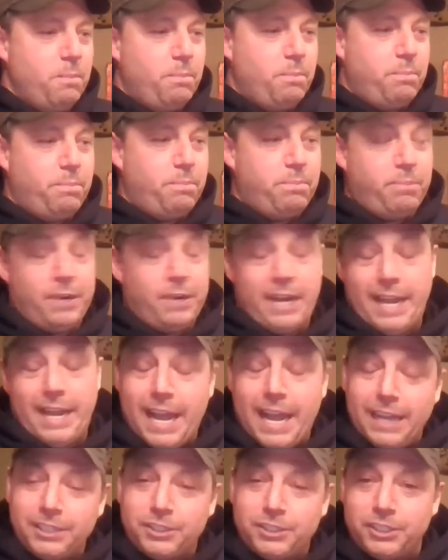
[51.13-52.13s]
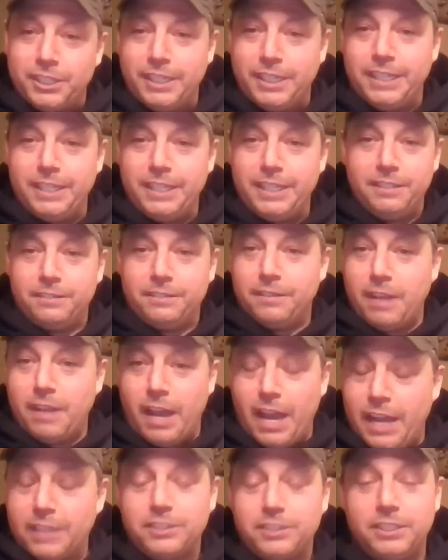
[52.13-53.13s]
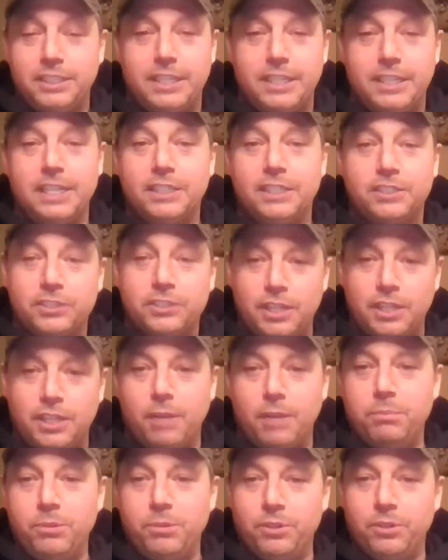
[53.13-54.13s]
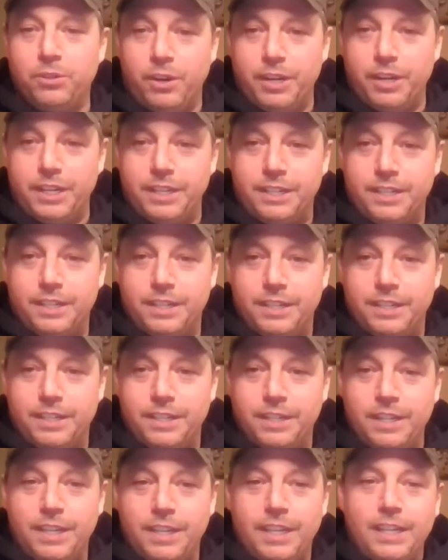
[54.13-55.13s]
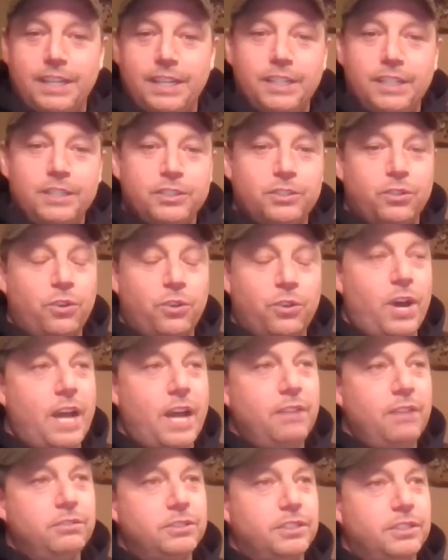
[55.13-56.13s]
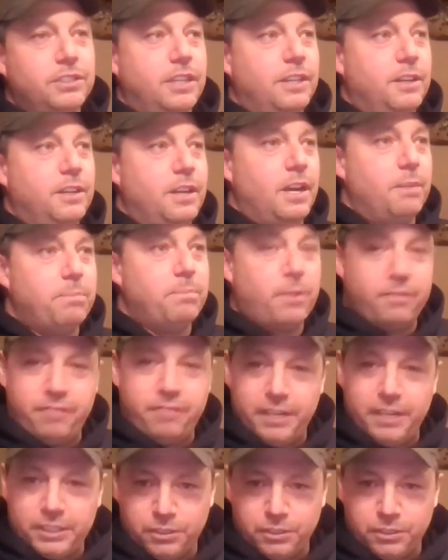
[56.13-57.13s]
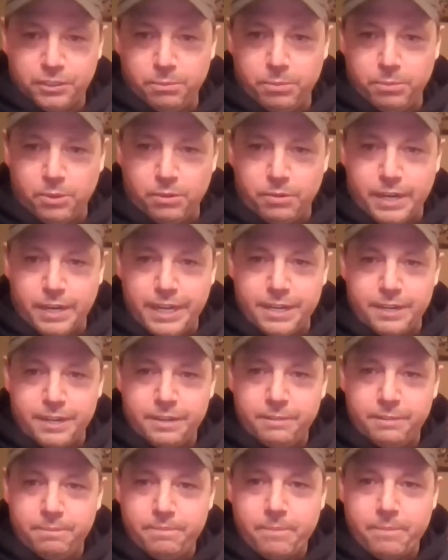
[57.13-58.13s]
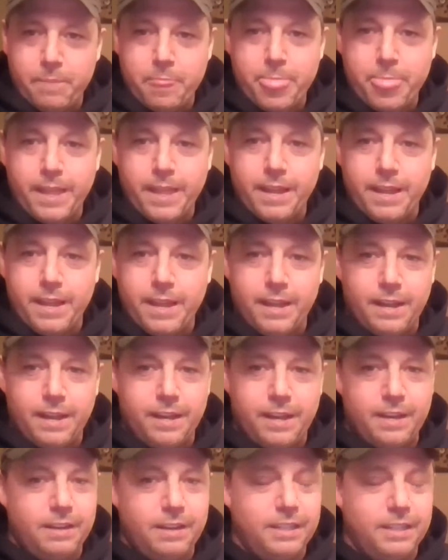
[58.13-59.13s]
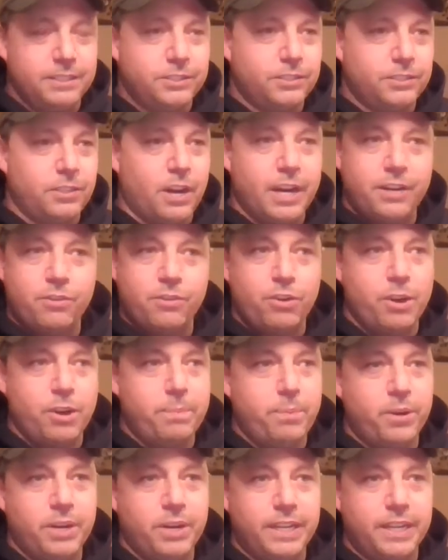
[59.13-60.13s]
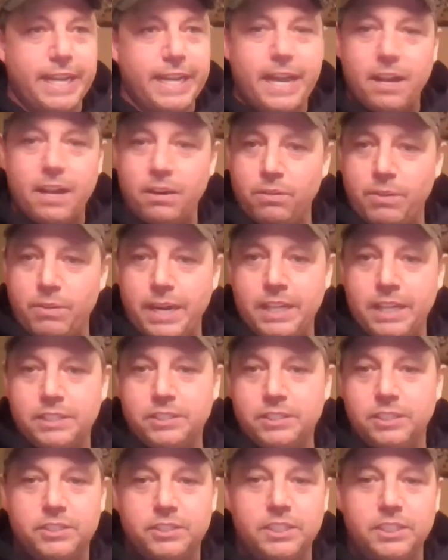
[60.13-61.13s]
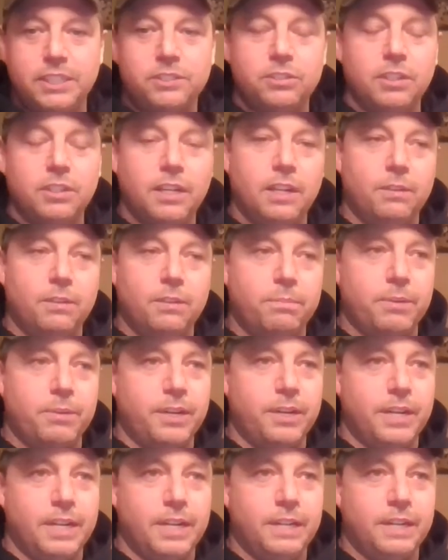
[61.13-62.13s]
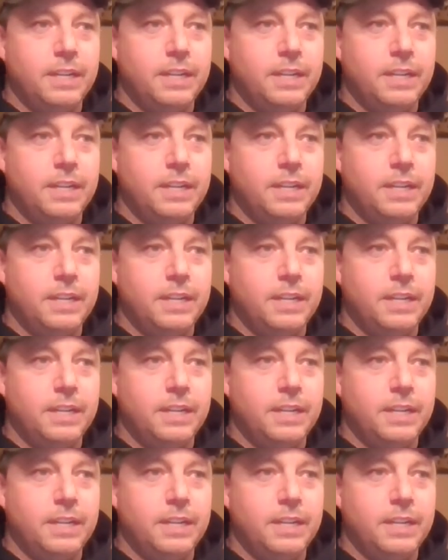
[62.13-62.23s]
I actually kind of stumbled on it. So I was a professional bull rider. I grew up on a cattle ranch in central Alberta.